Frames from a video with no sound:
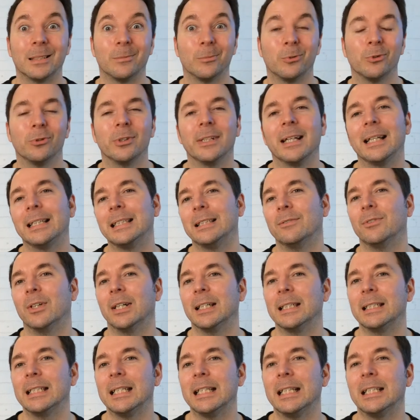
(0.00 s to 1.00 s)
some creative
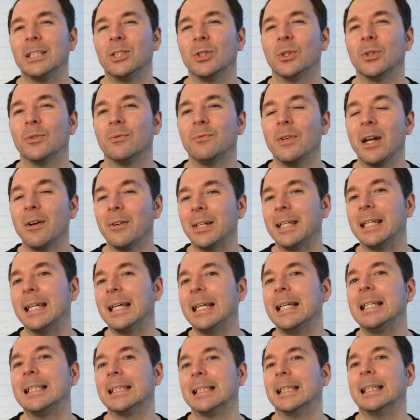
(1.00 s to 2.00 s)
ideas, you could very
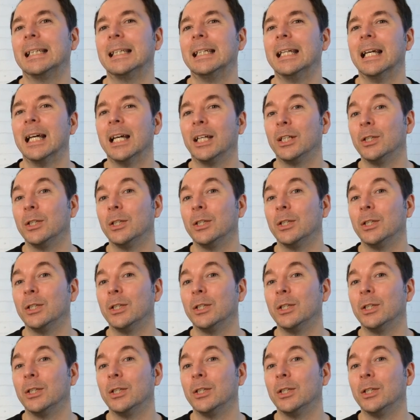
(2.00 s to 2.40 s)
easily